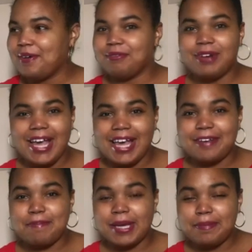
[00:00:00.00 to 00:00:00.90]

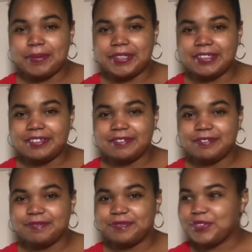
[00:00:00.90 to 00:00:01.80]
Red people?
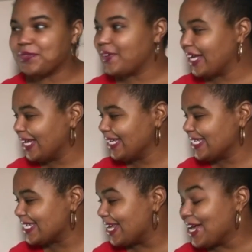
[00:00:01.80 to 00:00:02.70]

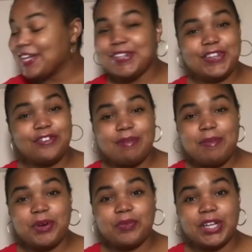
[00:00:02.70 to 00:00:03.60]
What? Do you
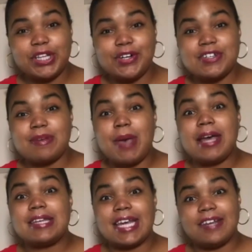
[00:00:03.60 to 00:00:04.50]
remember we learned
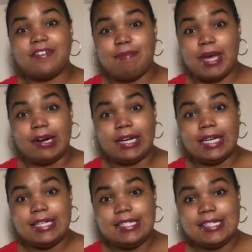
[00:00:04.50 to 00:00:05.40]
about Native
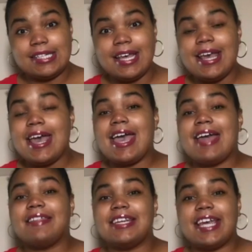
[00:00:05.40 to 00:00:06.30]
Americans?
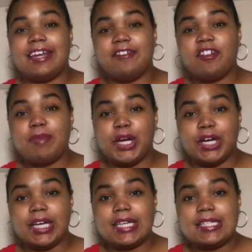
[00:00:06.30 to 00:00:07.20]
And the Native
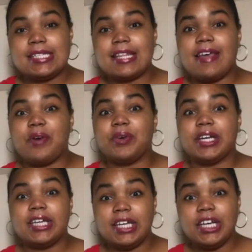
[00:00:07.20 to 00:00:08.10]
Americans that were
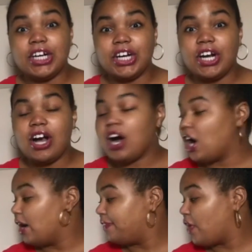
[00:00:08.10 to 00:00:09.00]
here
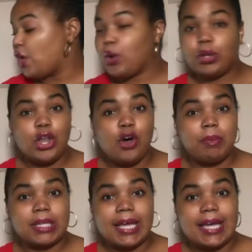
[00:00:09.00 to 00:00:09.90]
on the
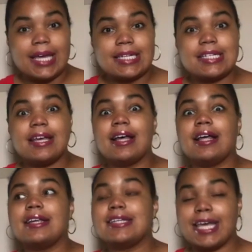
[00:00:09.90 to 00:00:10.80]
Oklahoma land
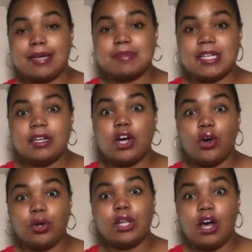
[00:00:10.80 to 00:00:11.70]
named it
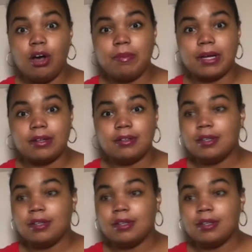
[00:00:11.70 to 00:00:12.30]
Oklahoma